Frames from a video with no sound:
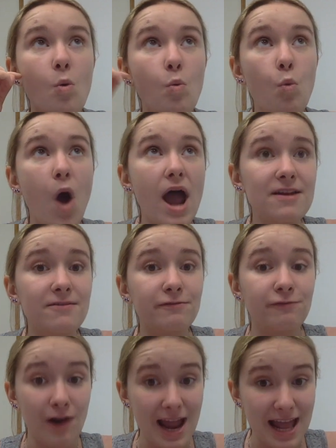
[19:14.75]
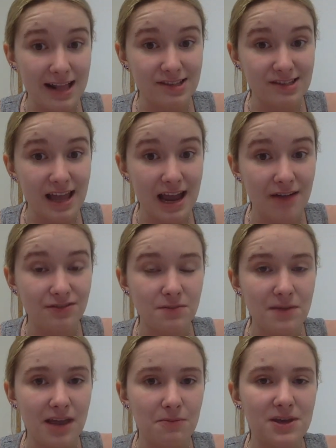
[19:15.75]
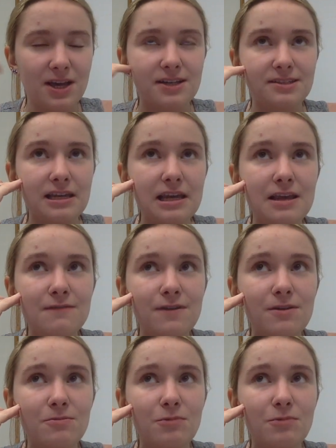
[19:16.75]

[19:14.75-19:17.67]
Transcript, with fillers: what friends they have to make because even